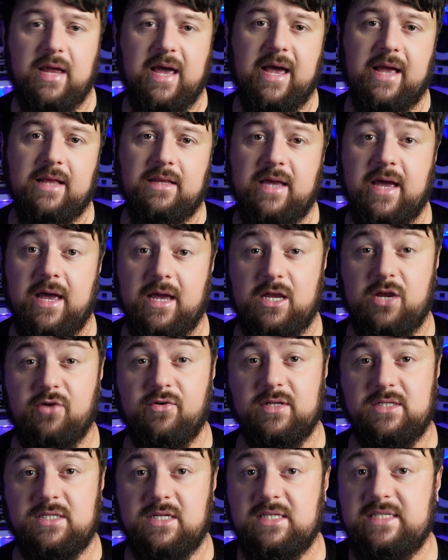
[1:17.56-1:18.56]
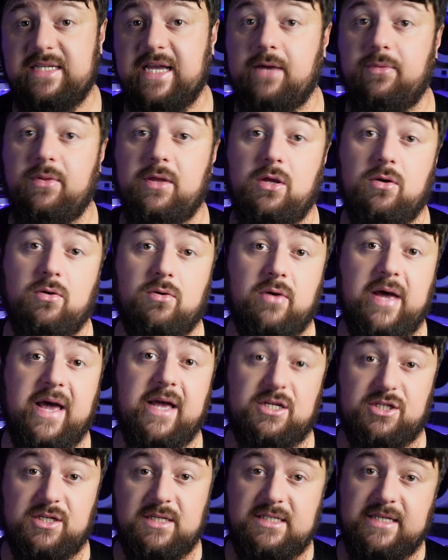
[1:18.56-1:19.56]
and accurate to the sound that you're
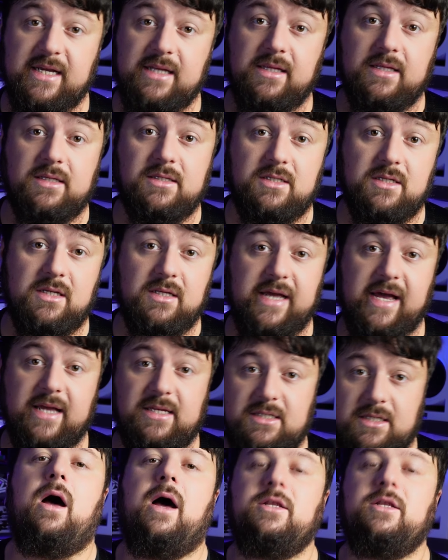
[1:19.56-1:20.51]
actually sending to the desk.